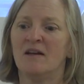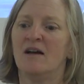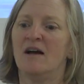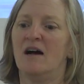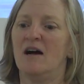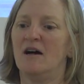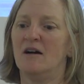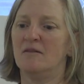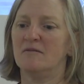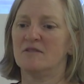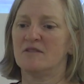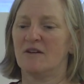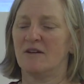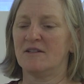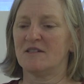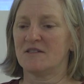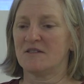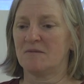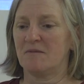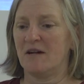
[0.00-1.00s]
So I
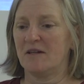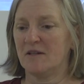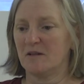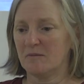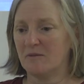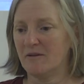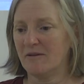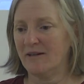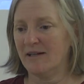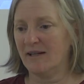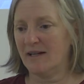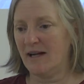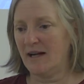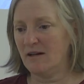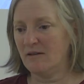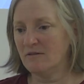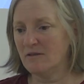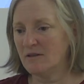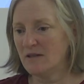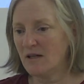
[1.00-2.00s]
just wanted to point it
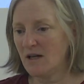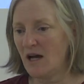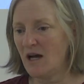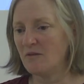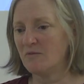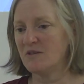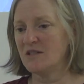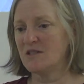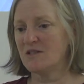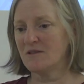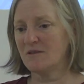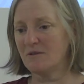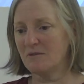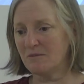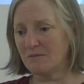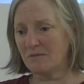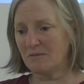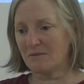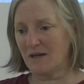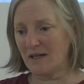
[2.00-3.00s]
out. We do
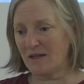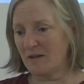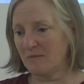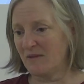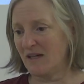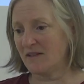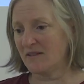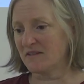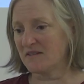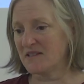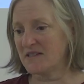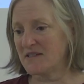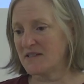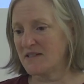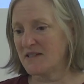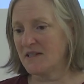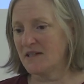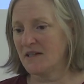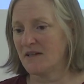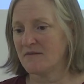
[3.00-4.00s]
recommend a
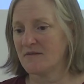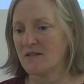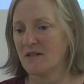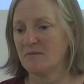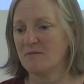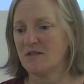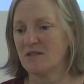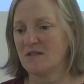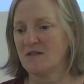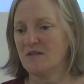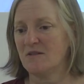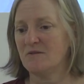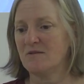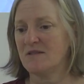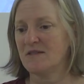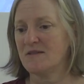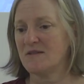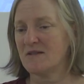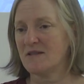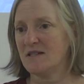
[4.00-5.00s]
listing of subjects who
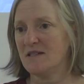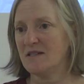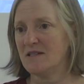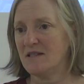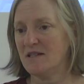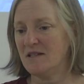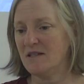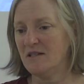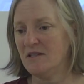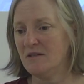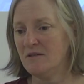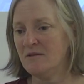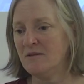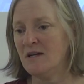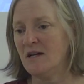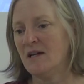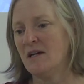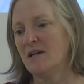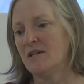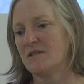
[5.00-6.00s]
discontinue
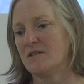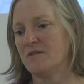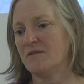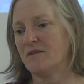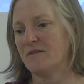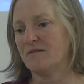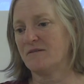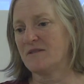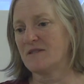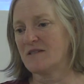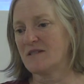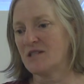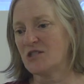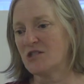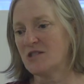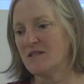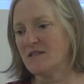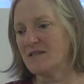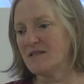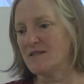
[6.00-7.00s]
due to
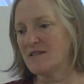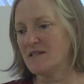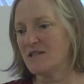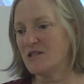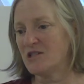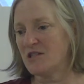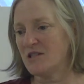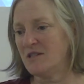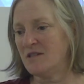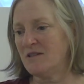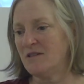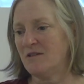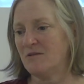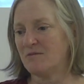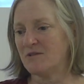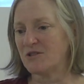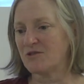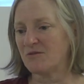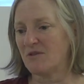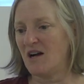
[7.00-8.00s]
physician decision,
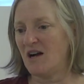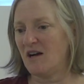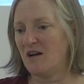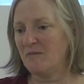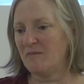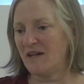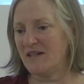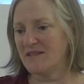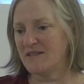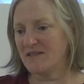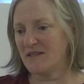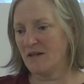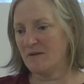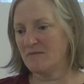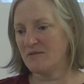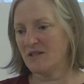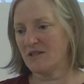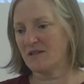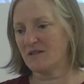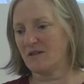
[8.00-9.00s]
withdrawal by
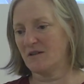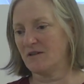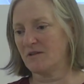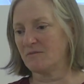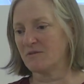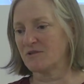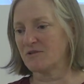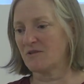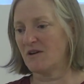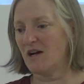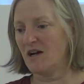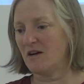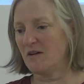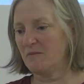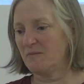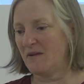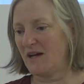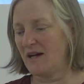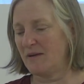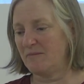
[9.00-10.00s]
subject, or withdrawal
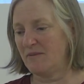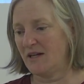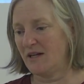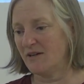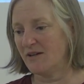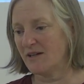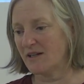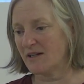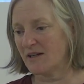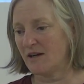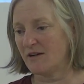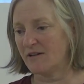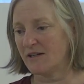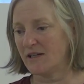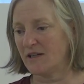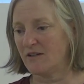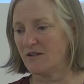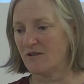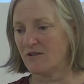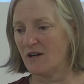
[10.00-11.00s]
by parent,
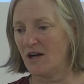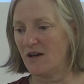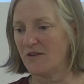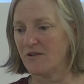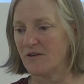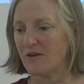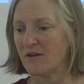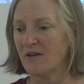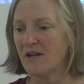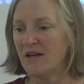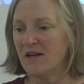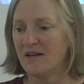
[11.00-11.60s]
guardian, or other.